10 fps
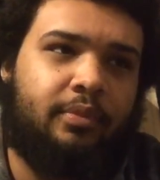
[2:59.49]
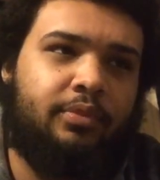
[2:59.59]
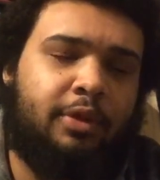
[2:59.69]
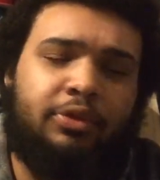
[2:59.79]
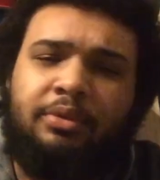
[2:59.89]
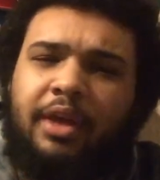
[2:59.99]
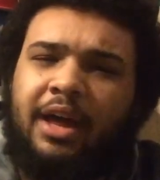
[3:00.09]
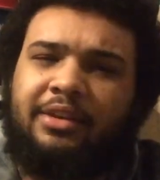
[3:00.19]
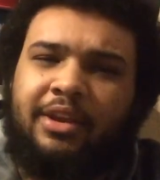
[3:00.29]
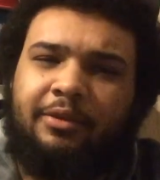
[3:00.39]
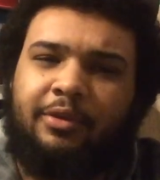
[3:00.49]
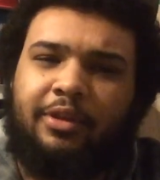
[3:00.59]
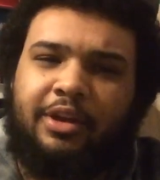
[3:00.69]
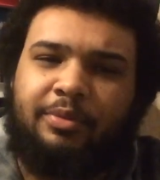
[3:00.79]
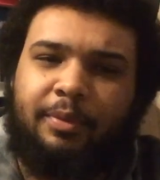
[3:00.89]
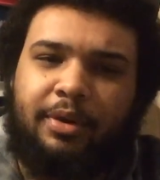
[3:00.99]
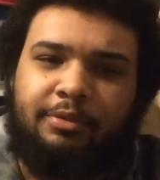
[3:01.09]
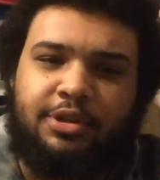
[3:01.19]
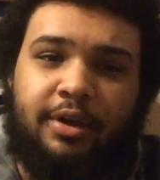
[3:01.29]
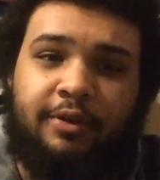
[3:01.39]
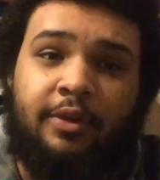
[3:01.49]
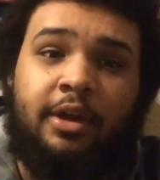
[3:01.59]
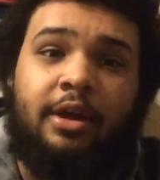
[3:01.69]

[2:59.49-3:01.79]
that was something that I didn't realize but probably have.